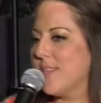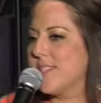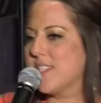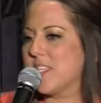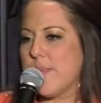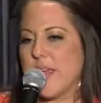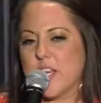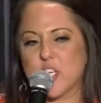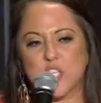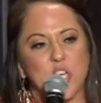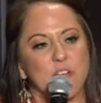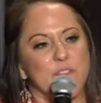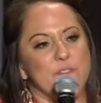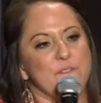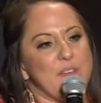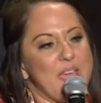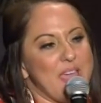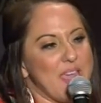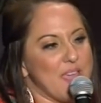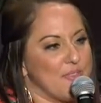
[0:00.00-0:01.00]
He wants to make sure
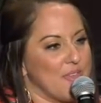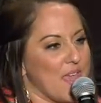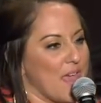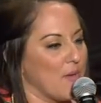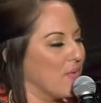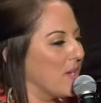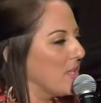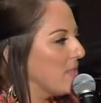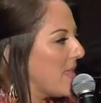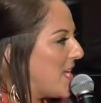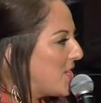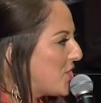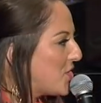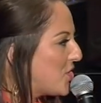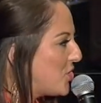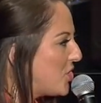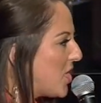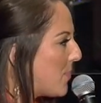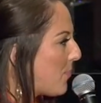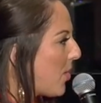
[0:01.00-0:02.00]
faith and
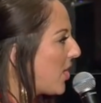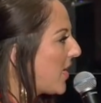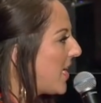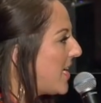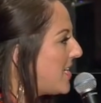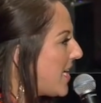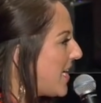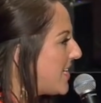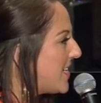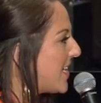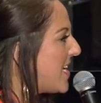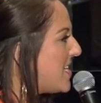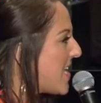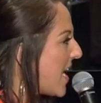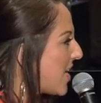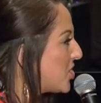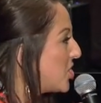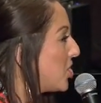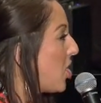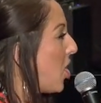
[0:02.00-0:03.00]
relationship are con- and
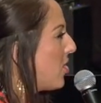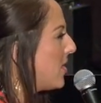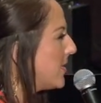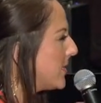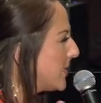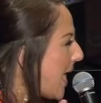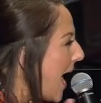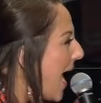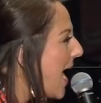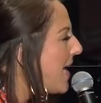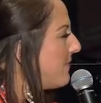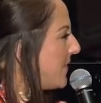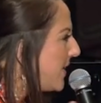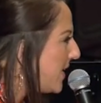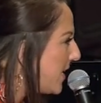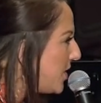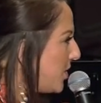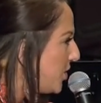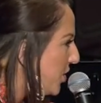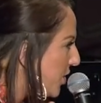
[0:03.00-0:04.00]
connection are alive
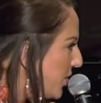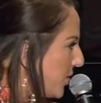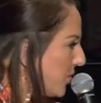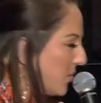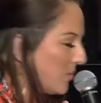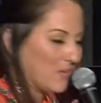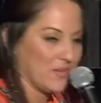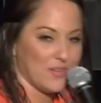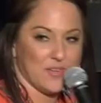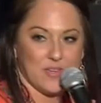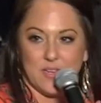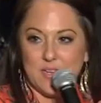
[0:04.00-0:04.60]
in you.